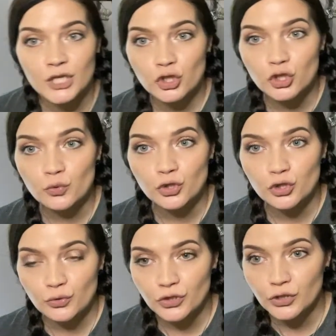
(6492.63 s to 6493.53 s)
Two,
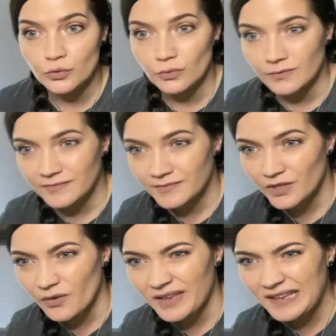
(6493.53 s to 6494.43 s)
two, two.
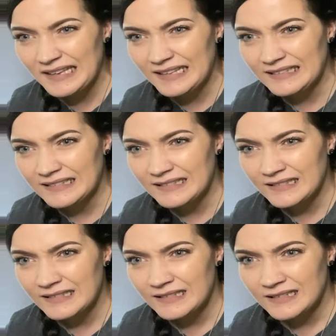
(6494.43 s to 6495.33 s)
You okay?
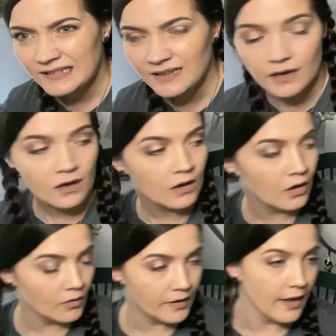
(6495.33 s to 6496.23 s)

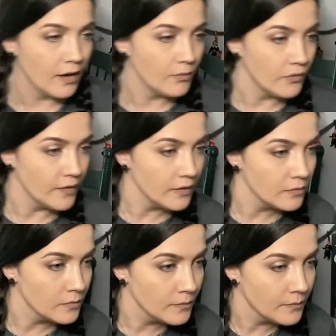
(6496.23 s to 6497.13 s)
Okay, I'll move it.
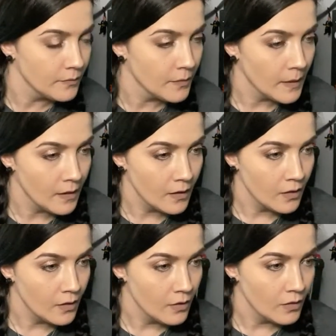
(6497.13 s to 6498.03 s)

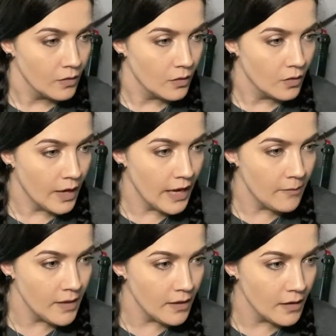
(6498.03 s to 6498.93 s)
I tried.
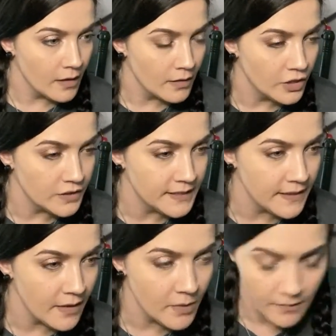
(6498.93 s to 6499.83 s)
Amy, do you see
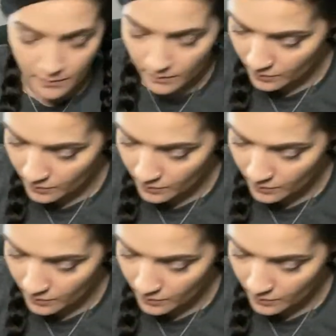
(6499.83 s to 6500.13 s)
that one?